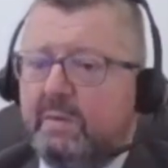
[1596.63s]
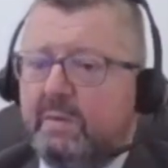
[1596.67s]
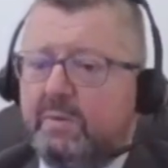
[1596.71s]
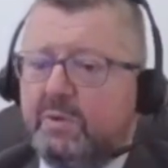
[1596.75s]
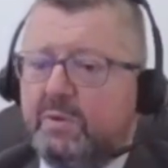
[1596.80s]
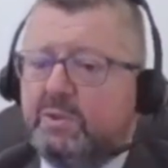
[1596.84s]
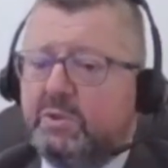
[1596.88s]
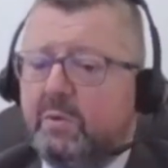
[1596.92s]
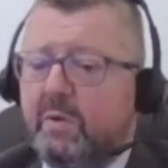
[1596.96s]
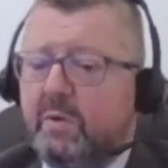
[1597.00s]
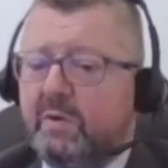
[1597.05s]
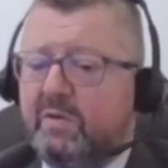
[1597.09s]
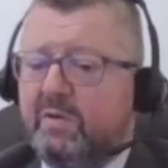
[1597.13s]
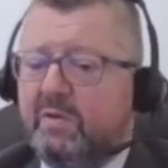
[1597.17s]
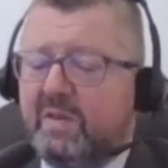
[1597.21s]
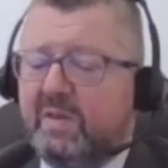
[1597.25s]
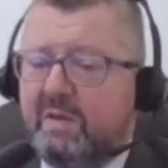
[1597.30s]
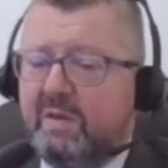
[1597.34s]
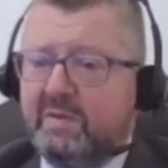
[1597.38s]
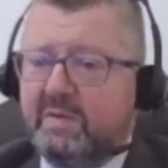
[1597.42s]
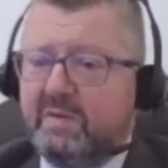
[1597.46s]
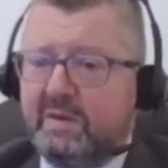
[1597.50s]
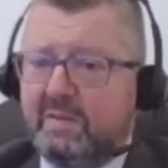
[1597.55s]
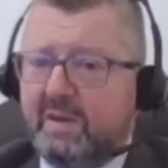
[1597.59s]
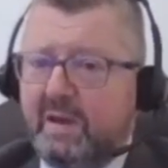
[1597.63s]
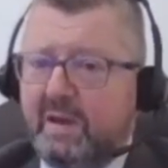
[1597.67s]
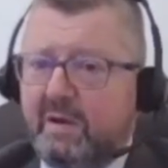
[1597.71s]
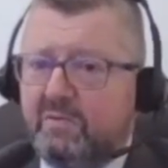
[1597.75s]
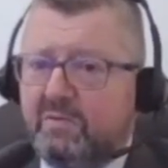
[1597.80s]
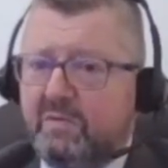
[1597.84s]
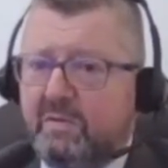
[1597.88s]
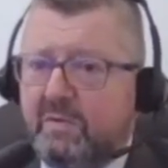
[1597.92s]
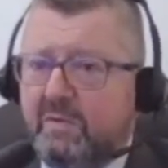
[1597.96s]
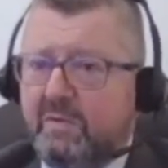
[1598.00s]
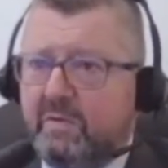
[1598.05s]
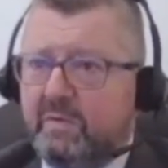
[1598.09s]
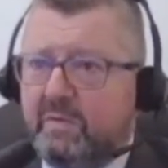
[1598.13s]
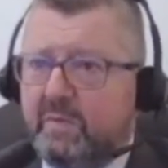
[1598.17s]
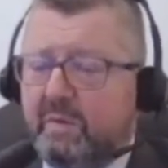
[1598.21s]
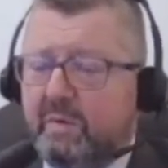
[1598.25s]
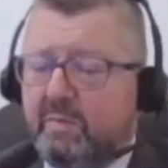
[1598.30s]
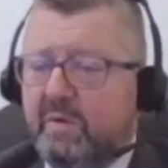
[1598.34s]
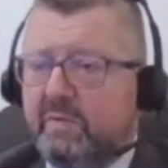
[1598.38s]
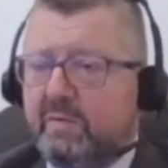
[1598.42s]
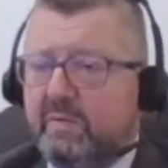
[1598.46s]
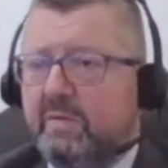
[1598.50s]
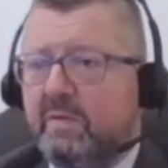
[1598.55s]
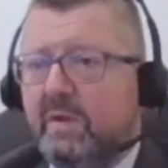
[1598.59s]
But you're only saving 1,000 euros per
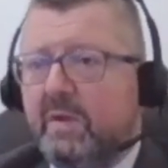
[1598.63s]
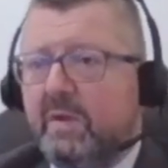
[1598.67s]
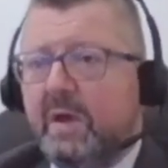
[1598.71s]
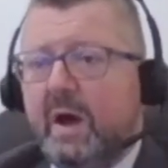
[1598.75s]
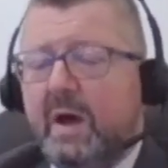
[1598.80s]
month.